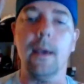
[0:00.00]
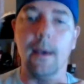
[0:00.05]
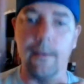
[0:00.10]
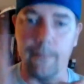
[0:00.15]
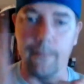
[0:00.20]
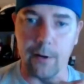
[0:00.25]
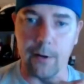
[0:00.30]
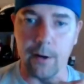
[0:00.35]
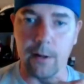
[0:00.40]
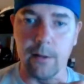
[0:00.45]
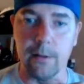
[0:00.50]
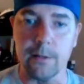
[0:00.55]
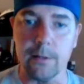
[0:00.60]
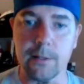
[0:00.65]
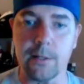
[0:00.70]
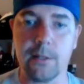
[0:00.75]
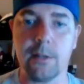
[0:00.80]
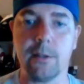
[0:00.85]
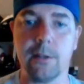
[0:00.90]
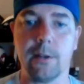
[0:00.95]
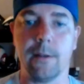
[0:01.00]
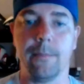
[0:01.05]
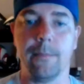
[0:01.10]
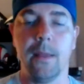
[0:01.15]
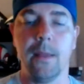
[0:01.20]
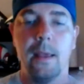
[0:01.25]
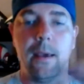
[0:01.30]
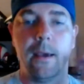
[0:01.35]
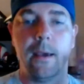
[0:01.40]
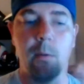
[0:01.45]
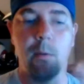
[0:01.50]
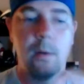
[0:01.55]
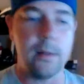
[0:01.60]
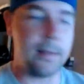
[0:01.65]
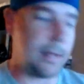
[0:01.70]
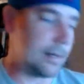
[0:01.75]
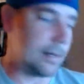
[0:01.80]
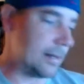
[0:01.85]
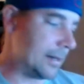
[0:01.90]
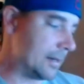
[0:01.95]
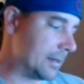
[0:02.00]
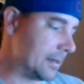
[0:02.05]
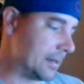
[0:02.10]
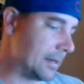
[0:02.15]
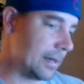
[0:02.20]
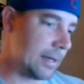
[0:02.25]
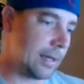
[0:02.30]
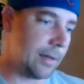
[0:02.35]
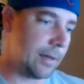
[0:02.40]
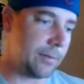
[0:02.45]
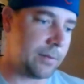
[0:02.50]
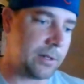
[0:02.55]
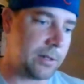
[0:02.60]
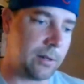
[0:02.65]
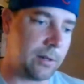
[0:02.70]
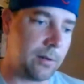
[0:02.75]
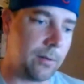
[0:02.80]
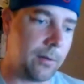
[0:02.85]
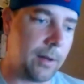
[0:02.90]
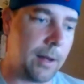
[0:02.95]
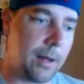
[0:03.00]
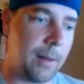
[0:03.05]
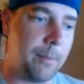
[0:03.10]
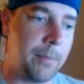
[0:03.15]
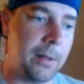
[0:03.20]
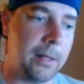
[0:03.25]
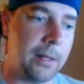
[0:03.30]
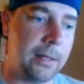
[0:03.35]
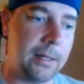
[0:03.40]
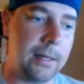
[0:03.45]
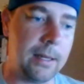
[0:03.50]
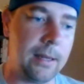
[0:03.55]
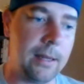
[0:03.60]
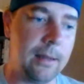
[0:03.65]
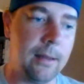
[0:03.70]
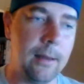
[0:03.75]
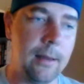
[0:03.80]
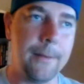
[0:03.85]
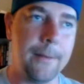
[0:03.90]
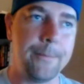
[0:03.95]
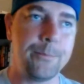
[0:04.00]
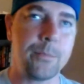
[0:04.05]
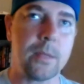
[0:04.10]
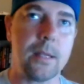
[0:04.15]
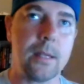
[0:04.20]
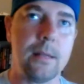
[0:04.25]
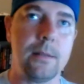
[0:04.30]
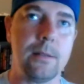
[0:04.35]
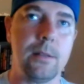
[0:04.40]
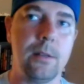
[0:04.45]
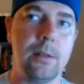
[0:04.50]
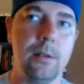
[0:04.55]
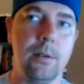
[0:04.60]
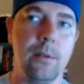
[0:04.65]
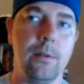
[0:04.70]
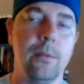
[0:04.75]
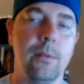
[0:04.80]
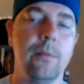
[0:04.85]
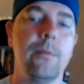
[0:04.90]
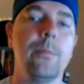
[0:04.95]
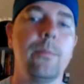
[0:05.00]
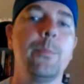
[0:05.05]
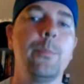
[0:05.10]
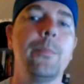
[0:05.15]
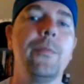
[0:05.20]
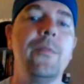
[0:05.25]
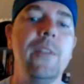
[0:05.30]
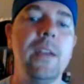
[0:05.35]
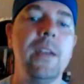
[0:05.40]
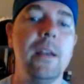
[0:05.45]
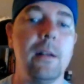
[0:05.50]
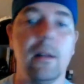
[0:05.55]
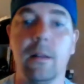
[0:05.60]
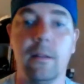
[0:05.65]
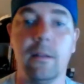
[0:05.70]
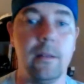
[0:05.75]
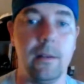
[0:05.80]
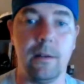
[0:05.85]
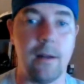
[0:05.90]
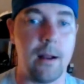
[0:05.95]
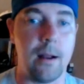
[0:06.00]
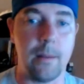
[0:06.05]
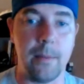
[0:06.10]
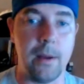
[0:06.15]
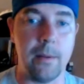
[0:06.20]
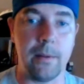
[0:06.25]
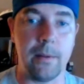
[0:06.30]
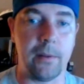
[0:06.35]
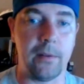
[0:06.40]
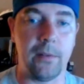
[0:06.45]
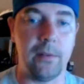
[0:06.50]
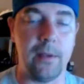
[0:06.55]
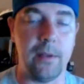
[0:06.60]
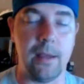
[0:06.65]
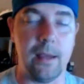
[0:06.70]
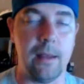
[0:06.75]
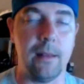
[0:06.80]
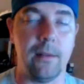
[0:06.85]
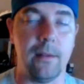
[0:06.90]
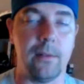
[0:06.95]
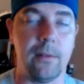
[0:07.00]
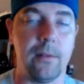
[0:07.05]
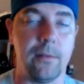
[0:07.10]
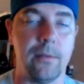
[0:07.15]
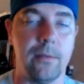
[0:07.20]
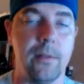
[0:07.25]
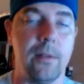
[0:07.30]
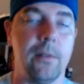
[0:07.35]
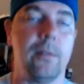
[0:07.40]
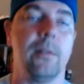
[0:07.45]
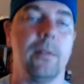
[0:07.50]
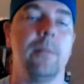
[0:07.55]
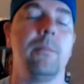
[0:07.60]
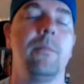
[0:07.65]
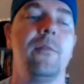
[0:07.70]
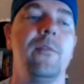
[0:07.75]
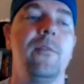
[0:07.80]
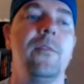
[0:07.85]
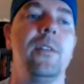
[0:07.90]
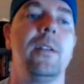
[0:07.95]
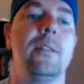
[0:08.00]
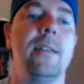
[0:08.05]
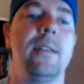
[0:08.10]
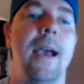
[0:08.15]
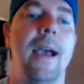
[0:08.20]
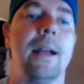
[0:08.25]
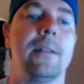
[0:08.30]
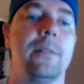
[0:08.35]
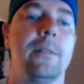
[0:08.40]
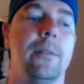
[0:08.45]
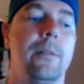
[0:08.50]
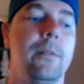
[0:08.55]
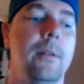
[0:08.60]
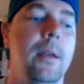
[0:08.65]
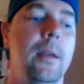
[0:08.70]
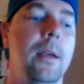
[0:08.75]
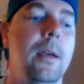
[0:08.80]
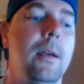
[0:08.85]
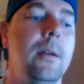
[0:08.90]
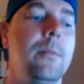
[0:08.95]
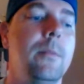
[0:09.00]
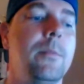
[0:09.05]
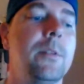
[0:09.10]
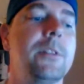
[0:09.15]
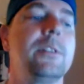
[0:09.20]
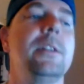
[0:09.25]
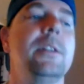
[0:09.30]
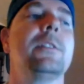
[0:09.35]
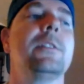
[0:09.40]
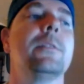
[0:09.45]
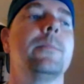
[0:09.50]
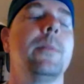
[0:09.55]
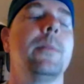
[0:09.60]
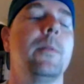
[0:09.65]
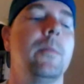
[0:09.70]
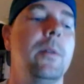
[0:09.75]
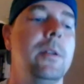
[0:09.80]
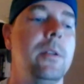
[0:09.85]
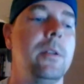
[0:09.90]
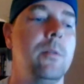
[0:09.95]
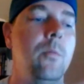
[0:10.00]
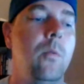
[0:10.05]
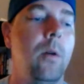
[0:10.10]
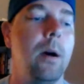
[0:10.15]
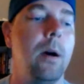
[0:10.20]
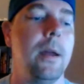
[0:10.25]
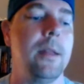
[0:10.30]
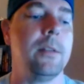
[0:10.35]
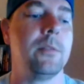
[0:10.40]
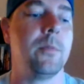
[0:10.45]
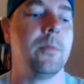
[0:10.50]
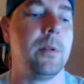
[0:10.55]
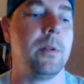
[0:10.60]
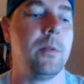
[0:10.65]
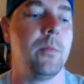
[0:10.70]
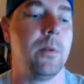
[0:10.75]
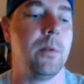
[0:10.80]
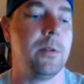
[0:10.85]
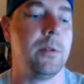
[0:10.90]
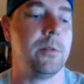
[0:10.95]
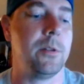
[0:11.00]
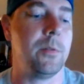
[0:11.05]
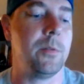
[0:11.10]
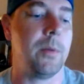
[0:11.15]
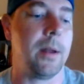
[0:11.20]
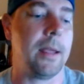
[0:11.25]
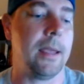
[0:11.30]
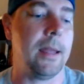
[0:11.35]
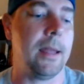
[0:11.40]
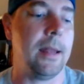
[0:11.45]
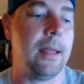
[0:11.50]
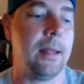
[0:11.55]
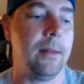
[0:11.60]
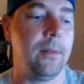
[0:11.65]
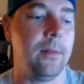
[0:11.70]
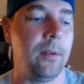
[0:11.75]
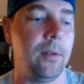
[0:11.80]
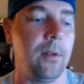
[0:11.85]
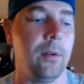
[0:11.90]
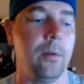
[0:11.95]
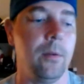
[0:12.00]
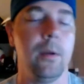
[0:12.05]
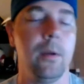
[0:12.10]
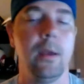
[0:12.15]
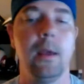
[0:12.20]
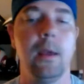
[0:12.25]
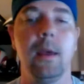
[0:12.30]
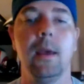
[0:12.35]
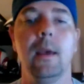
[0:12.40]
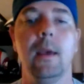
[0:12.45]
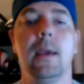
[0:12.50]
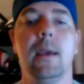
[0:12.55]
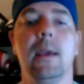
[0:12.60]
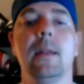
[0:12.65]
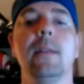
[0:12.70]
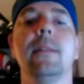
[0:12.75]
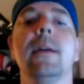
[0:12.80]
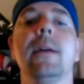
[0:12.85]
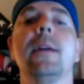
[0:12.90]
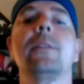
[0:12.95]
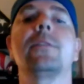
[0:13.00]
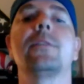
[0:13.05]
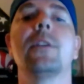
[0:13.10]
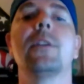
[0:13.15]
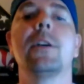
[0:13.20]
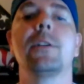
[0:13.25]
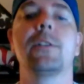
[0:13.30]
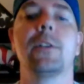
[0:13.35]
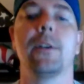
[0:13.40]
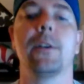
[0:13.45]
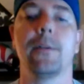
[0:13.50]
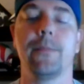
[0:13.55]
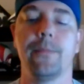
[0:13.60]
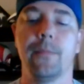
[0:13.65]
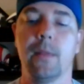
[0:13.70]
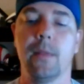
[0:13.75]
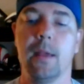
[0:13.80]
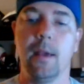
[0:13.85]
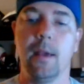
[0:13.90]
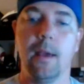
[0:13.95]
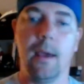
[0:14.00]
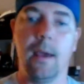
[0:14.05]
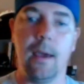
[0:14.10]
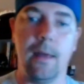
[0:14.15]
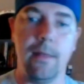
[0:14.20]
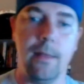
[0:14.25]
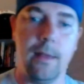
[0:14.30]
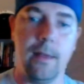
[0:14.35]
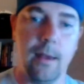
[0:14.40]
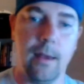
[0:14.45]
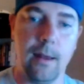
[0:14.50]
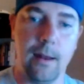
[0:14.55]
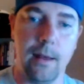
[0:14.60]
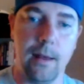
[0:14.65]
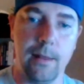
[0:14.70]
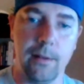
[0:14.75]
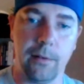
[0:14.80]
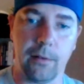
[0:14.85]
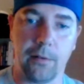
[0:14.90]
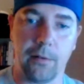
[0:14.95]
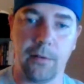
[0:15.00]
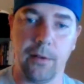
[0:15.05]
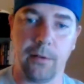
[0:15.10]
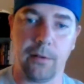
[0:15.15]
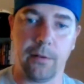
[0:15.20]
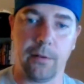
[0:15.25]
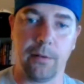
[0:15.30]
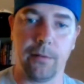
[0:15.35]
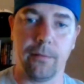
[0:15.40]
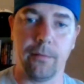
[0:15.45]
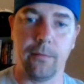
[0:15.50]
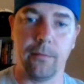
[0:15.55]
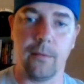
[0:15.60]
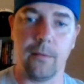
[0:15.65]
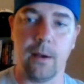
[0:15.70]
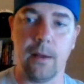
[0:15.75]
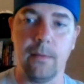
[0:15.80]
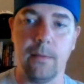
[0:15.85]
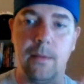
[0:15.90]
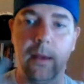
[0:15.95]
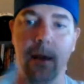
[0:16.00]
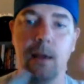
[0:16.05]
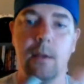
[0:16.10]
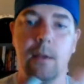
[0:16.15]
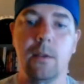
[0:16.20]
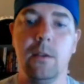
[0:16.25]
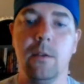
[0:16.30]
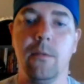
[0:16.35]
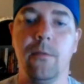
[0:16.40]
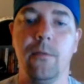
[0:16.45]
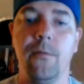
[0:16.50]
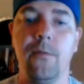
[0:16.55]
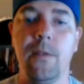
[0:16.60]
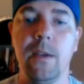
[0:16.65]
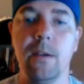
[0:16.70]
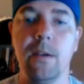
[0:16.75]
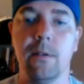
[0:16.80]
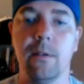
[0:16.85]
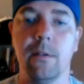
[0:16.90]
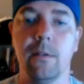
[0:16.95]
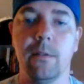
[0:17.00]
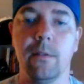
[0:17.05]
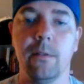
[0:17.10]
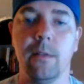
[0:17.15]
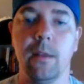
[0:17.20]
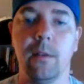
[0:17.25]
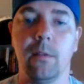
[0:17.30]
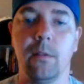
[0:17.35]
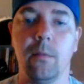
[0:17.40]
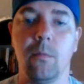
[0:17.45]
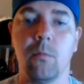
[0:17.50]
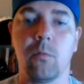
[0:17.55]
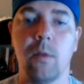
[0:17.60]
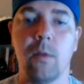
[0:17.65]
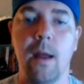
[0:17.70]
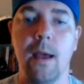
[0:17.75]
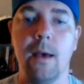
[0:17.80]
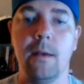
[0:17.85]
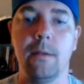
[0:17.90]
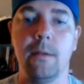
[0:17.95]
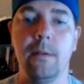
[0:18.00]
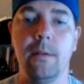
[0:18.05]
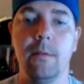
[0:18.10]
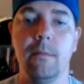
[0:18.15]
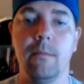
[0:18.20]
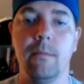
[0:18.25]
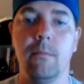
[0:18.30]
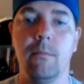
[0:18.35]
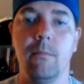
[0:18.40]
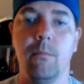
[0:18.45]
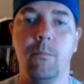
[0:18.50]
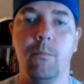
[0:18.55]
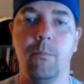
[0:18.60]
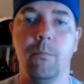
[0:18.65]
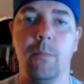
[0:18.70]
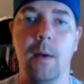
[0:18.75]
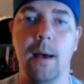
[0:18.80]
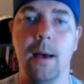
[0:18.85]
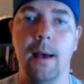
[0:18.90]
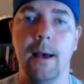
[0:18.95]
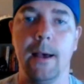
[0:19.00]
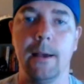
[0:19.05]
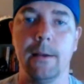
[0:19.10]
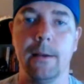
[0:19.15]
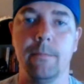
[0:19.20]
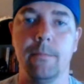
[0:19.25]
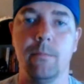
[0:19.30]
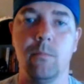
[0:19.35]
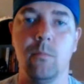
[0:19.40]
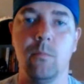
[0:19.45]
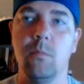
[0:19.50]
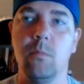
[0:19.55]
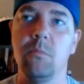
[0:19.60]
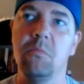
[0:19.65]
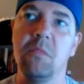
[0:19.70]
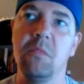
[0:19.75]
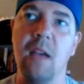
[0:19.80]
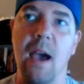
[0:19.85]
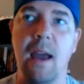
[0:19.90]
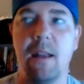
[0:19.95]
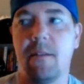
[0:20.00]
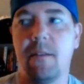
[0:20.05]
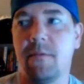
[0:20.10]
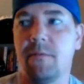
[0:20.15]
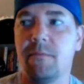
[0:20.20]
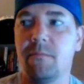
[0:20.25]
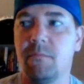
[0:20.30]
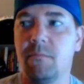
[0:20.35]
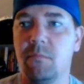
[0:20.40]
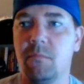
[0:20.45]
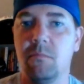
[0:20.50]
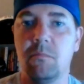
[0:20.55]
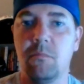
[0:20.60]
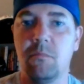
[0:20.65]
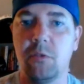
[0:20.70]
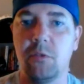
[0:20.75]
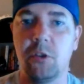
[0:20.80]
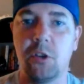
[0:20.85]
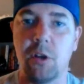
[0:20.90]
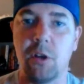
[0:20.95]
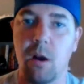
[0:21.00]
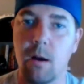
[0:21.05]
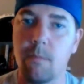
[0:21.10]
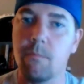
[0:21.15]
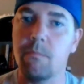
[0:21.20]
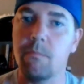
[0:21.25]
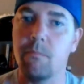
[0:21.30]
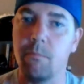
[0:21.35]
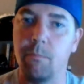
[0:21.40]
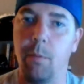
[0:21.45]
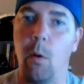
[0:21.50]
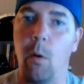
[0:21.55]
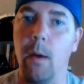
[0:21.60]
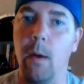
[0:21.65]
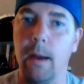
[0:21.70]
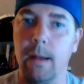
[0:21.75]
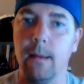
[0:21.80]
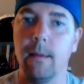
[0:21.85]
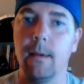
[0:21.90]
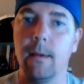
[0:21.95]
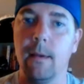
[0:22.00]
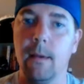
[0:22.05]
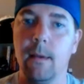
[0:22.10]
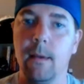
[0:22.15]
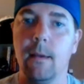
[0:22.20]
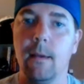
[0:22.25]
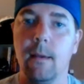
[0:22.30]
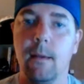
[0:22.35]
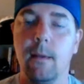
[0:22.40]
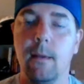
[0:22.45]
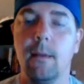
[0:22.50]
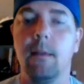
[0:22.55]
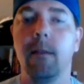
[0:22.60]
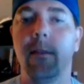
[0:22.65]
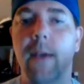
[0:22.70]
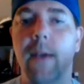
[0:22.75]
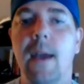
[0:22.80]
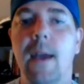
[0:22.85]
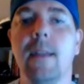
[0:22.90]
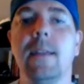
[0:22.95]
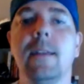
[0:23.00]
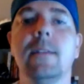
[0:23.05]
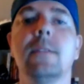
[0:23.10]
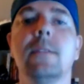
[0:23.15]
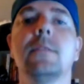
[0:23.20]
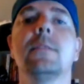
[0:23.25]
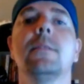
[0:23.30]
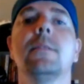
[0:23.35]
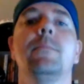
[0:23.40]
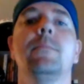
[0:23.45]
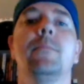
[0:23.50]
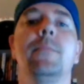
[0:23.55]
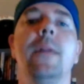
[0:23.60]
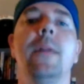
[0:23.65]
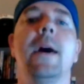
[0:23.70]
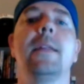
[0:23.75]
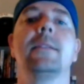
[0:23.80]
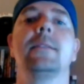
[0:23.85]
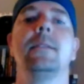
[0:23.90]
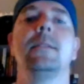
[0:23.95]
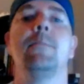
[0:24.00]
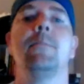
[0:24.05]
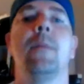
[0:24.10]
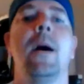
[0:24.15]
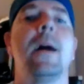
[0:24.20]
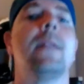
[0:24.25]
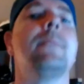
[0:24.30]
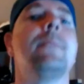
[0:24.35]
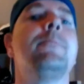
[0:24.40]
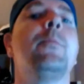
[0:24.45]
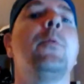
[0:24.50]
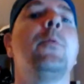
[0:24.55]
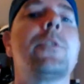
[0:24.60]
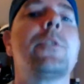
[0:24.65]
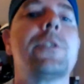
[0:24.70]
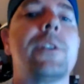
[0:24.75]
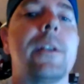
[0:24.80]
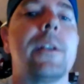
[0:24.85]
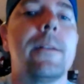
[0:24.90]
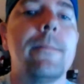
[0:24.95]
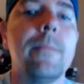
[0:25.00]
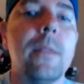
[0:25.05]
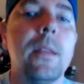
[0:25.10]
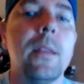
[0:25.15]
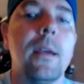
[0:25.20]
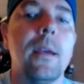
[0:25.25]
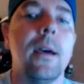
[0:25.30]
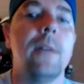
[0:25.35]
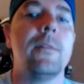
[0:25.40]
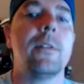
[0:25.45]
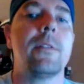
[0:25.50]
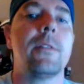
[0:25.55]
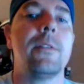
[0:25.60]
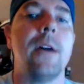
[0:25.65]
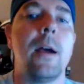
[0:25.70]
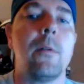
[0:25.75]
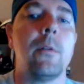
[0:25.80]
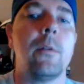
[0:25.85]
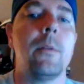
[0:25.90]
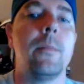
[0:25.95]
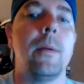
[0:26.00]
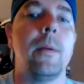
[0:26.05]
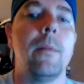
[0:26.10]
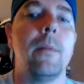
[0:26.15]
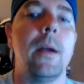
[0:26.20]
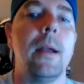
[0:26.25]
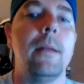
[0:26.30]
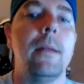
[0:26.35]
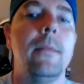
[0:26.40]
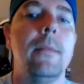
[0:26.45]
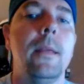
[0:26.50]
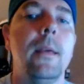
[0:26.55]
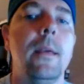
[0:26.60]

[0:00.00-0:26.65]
a vertical incision. And what that does is it gives you an ability to feel. You're not going to be able to see. This is a tactile procedure, but what you want to do is you want to get into that structure, and then these are scissors. Right? You feel this round, kind of sharp point. That is the bottom portion of your thyroid membrane,